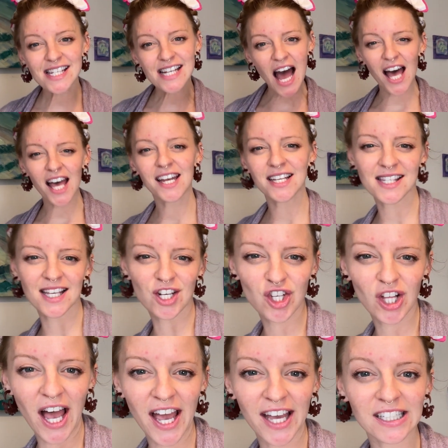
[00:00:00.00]
not an essential
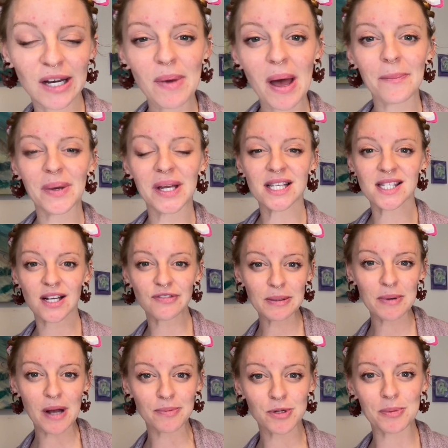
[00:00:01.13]
item, but it's
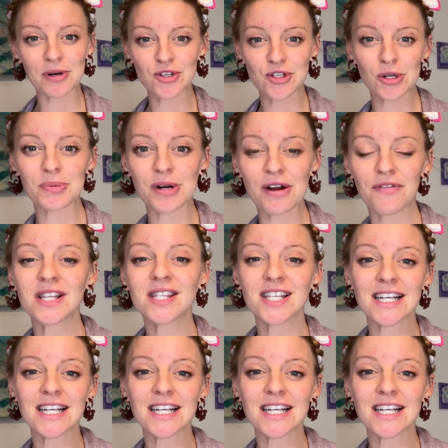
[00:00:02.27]
definitely up to personal preference.